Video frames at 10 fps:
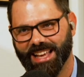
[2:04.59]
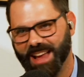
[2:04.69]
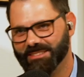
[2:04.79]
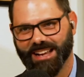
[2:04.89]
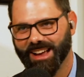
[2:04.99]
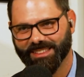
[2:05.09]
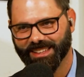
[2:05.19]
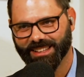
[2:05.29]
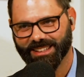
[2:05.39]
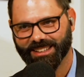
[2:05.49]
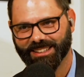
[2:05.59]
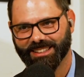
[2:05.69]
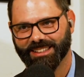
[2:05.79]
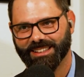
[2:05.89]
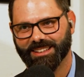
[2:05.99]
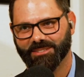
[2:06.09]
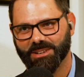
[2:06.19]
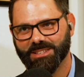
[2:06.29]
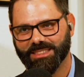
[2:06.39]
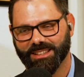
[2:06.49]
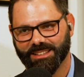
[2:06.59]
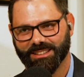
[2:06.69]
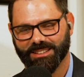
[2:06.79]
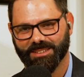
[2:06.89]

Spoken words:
Every now and then. What do you think? Very true.